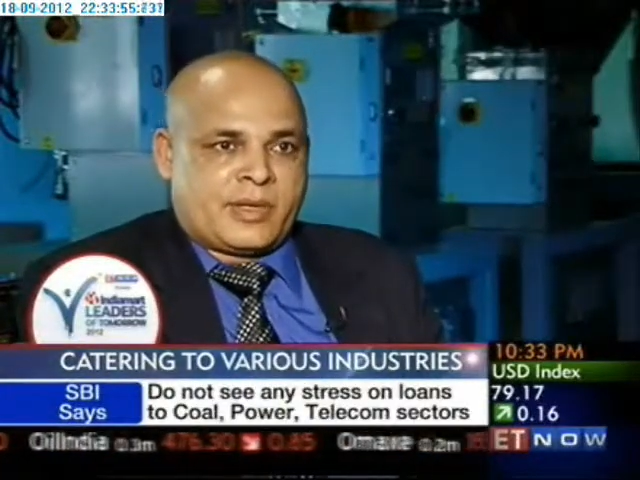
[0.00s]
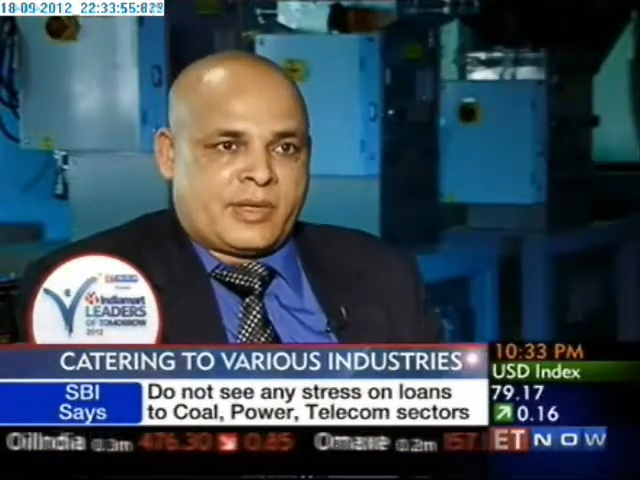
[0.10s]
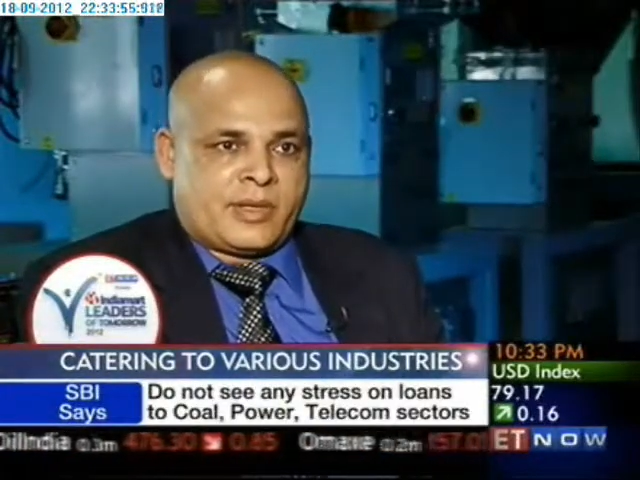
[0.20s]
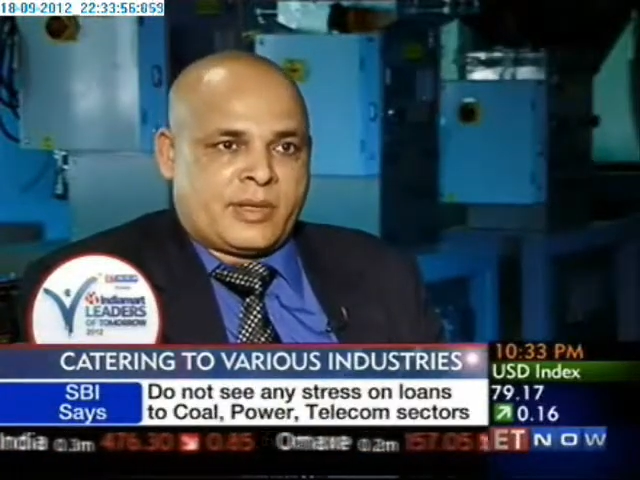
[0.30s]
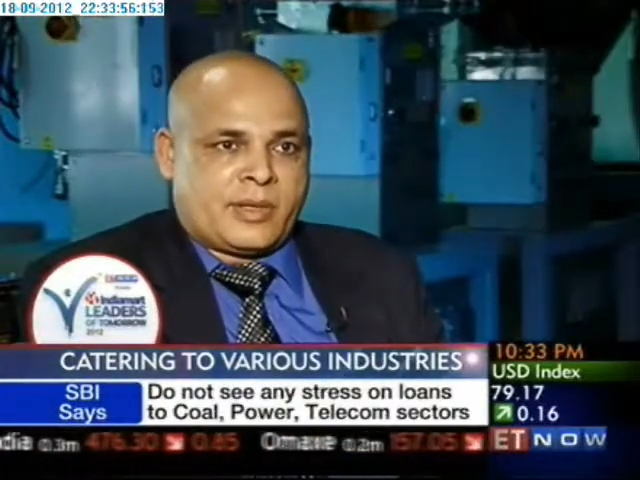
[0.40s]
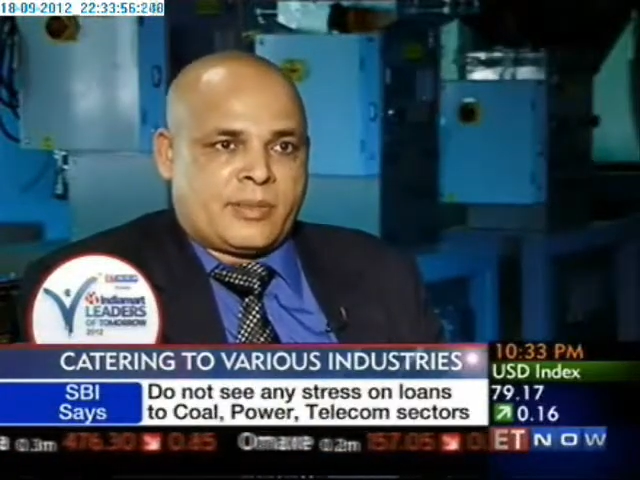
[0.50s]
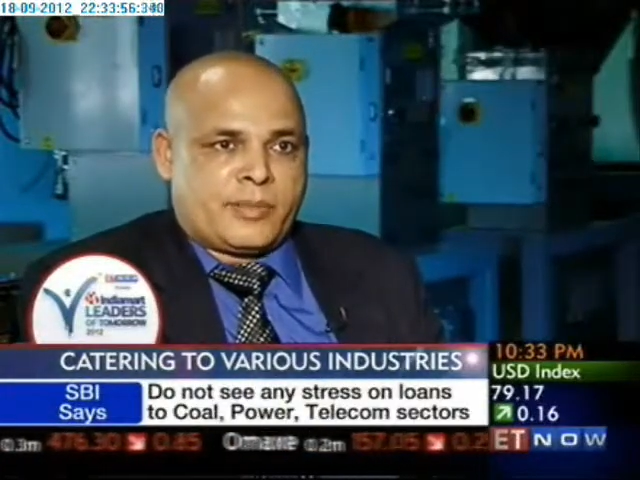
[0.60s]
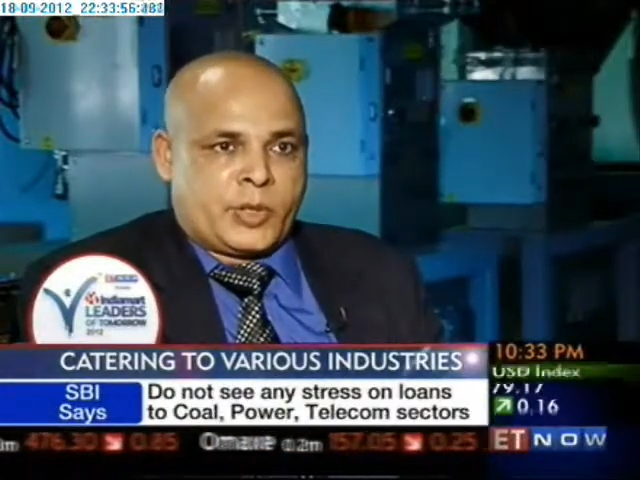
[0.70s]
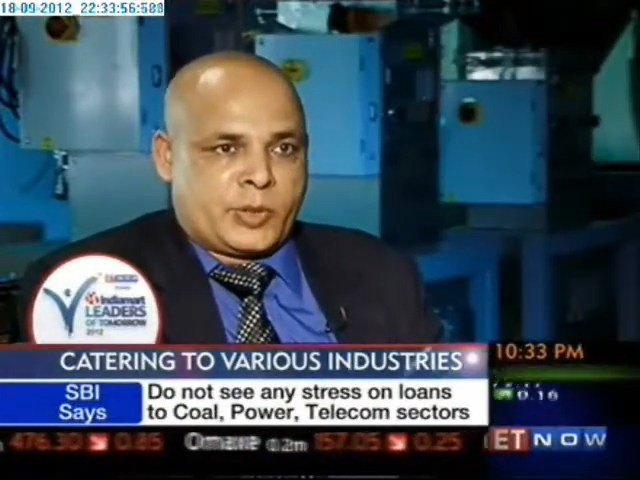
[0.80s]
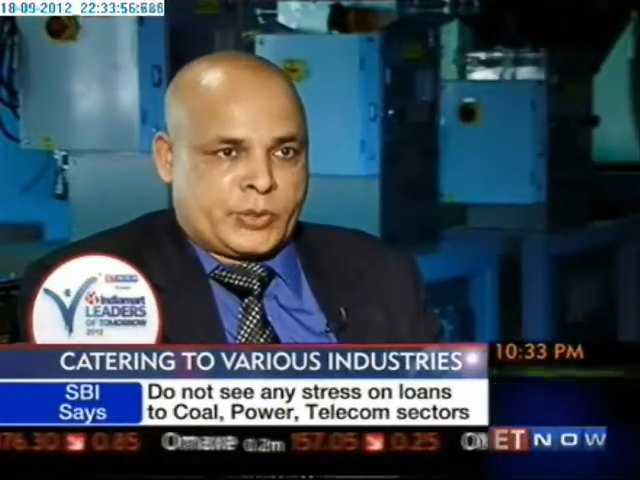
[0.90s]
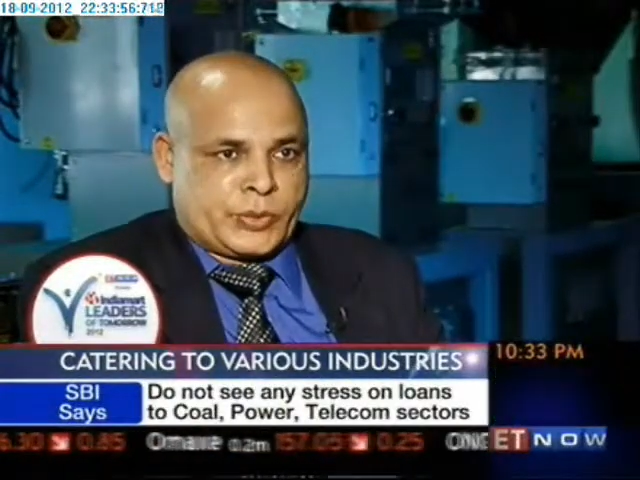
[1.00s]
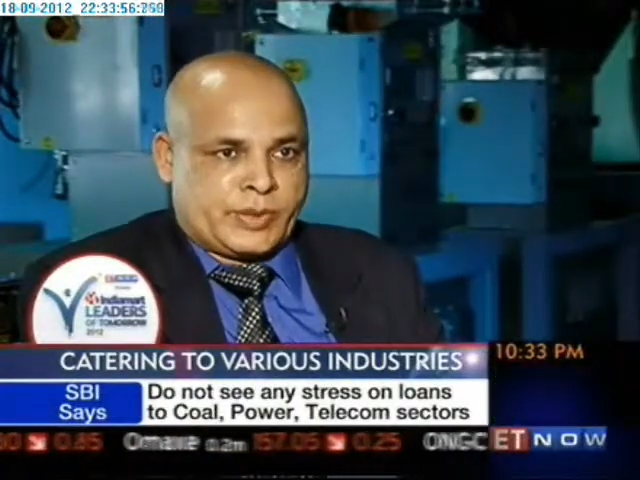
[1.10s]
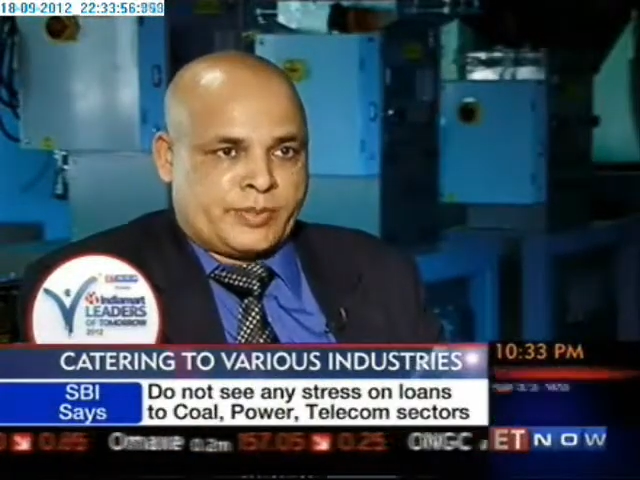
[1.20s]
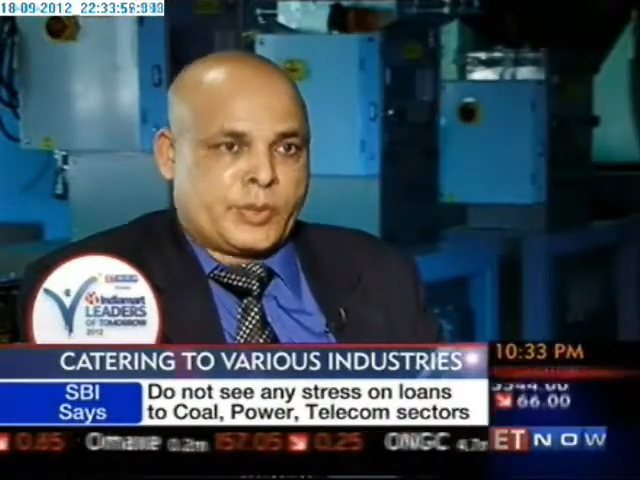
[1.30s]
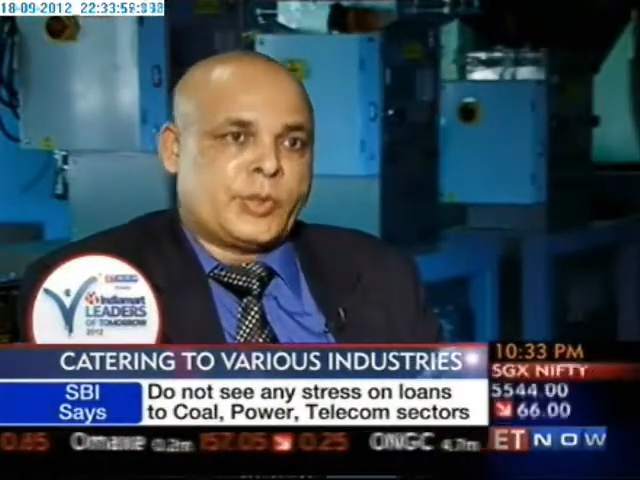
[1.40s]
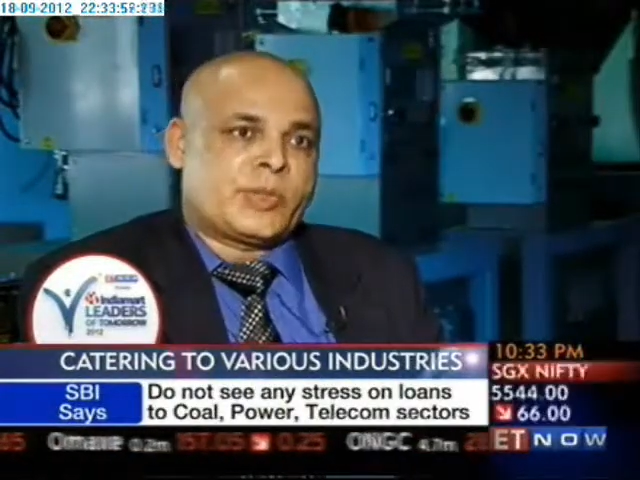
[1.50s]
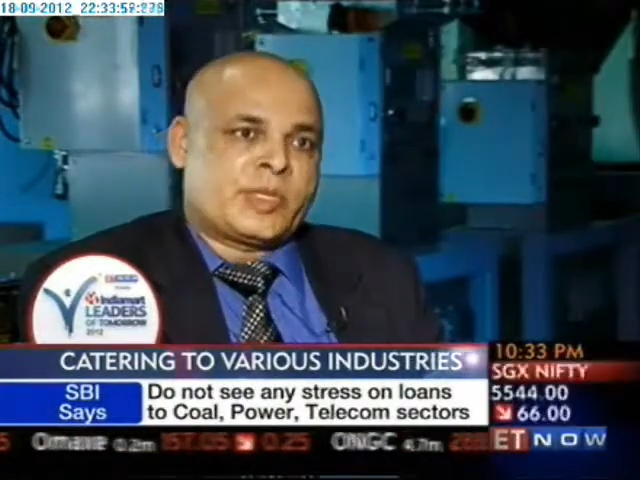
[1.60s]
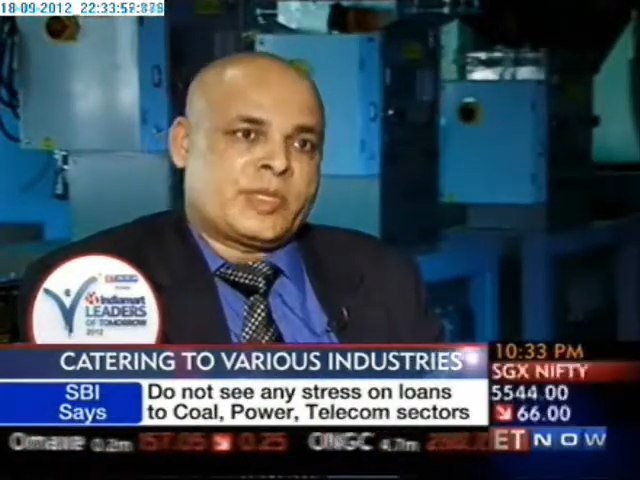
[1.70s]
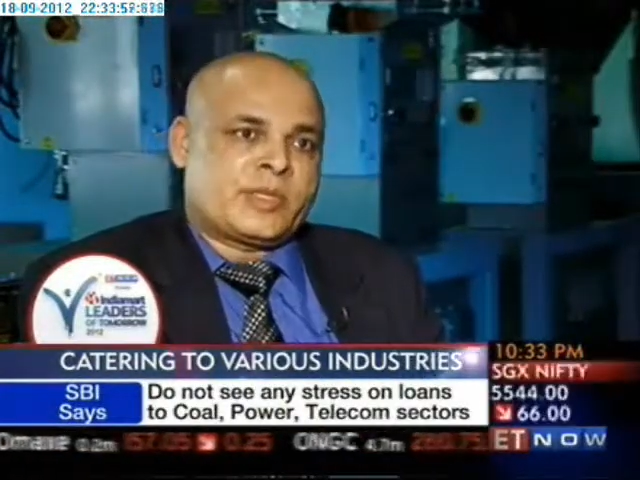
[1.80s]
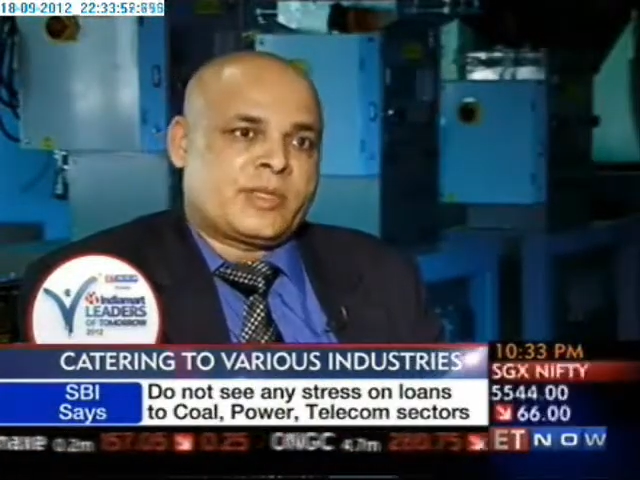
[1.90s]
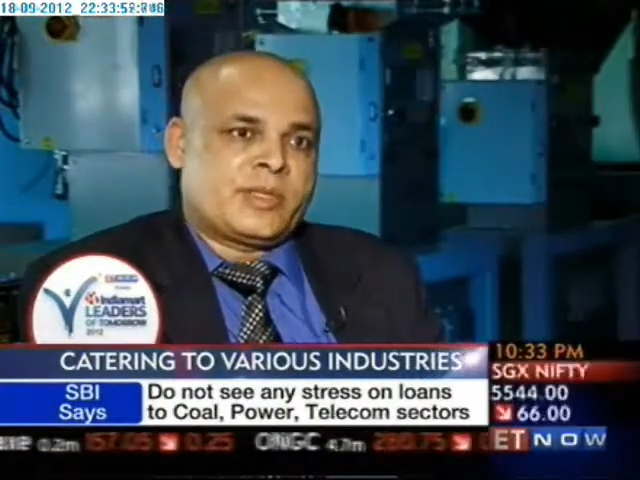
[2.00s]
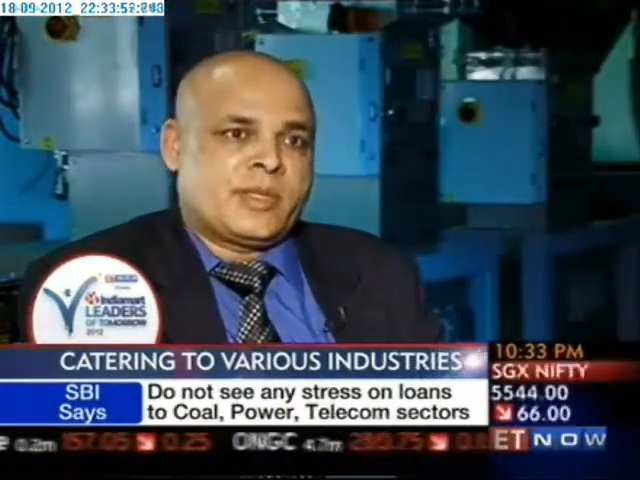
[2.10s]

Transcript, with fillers: uh, producer, producers,